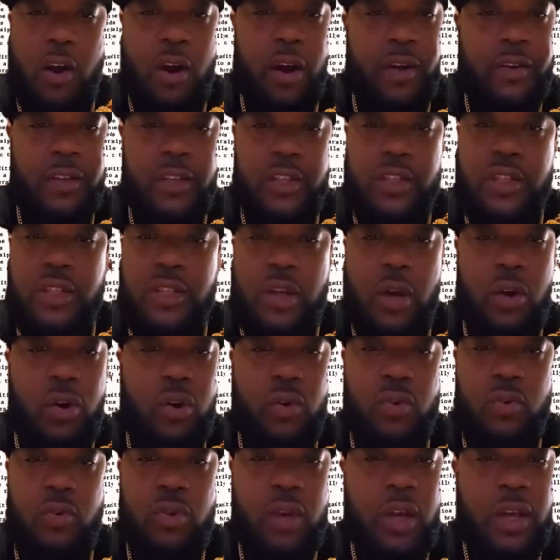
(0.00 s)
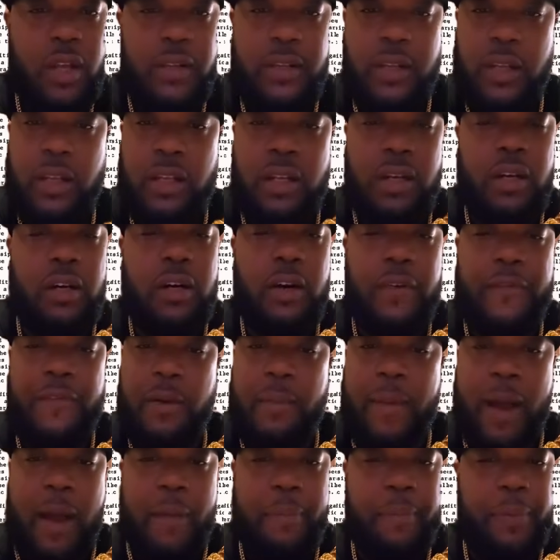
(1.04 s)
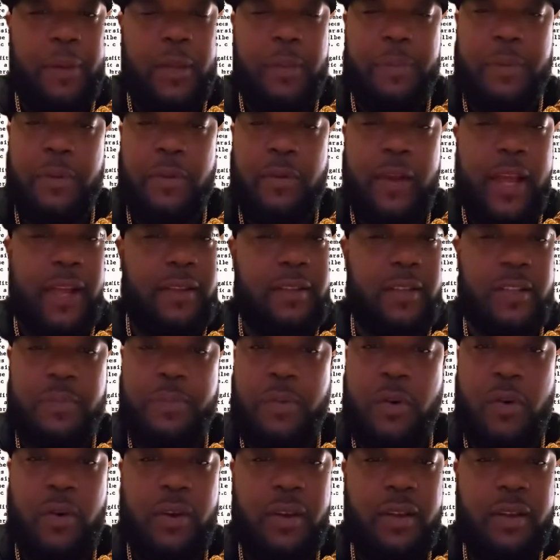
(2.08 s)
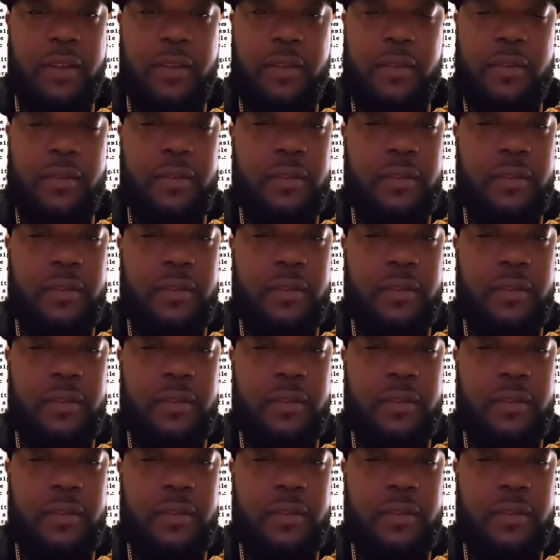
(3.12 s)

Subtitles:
heart, the soul, the love for my people at this point.